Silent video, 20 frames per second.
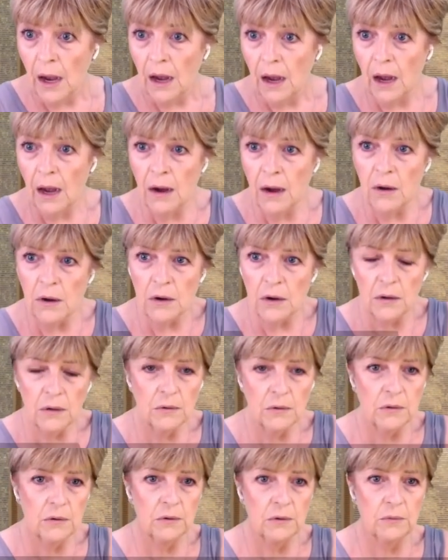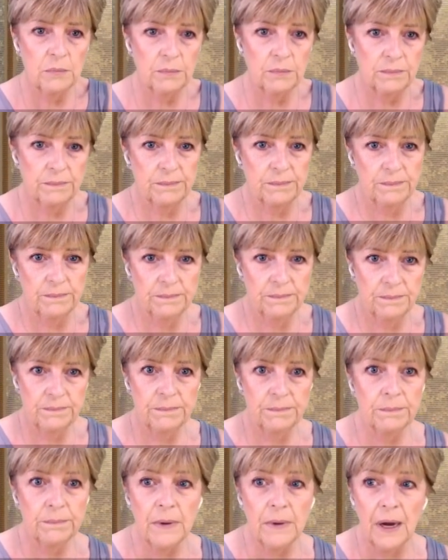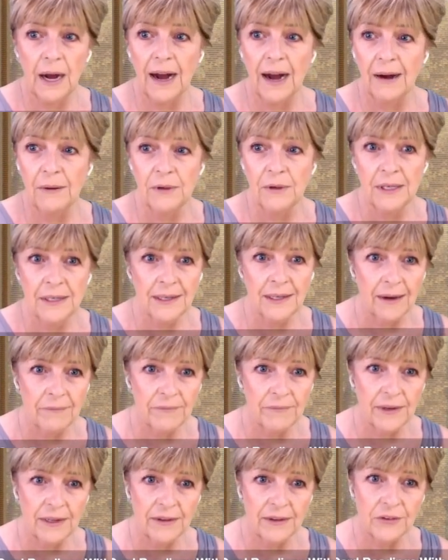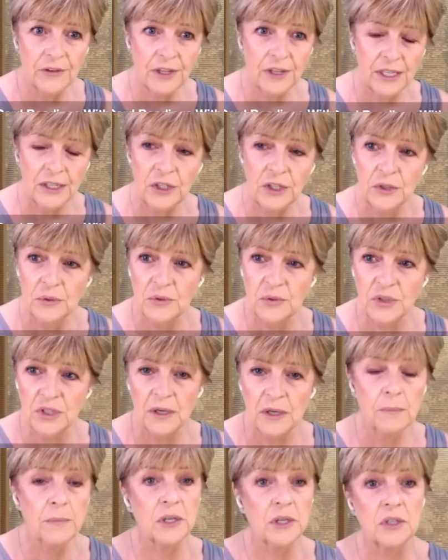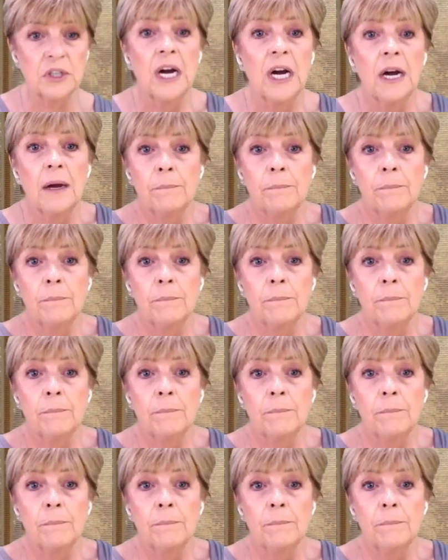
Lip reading: Oh, how lovely. Thank you so much.